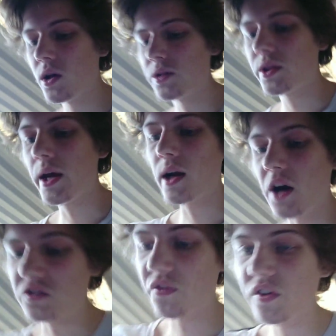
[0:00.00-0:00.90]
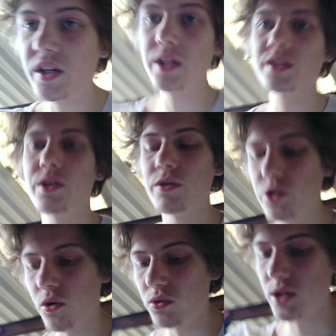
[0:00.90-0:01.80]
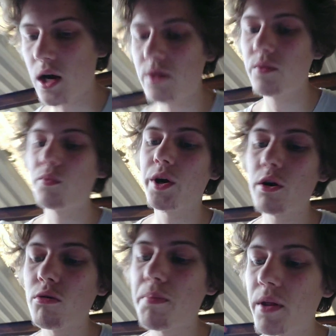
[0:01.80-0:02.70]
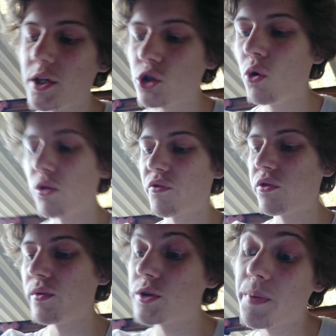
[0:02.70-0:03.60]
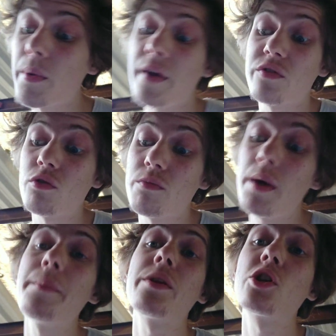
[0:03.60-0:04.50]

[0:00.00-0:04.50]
Then after fitting the interior, it's all done. We're going to replenish all the fluids, but we have to remember the